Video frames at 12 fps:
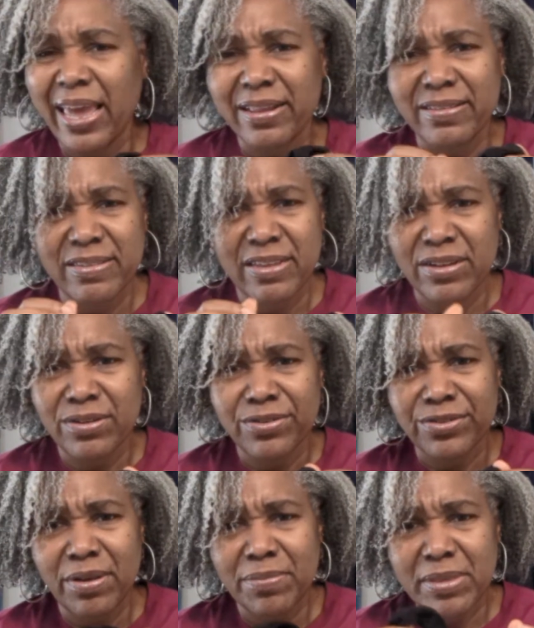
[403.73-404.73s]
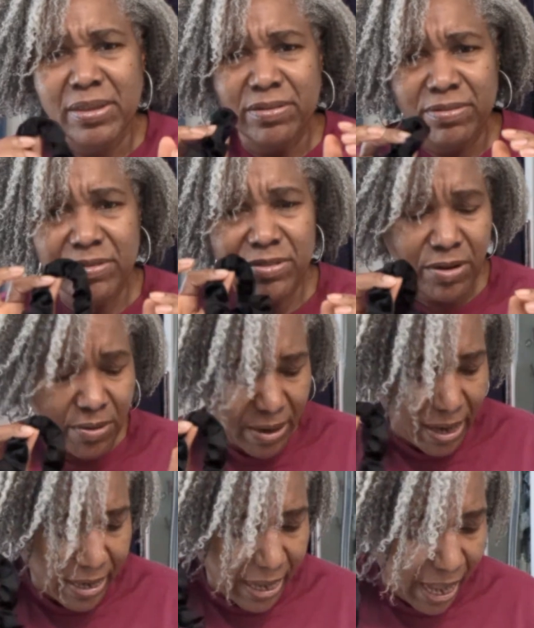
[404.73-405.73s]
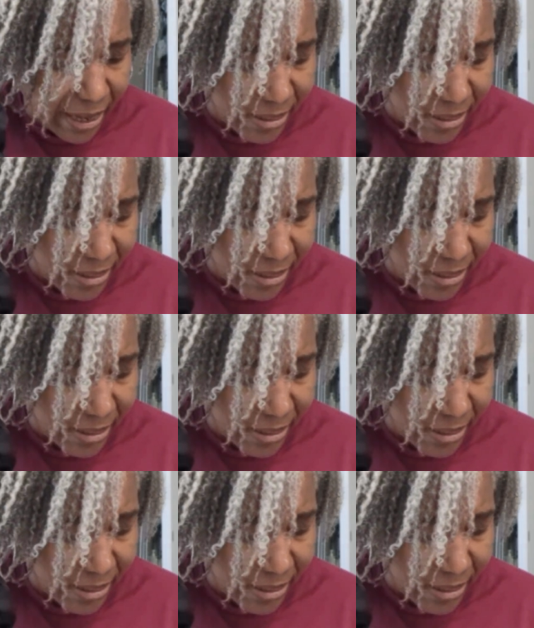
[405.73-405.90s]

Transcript: sale or something. So I got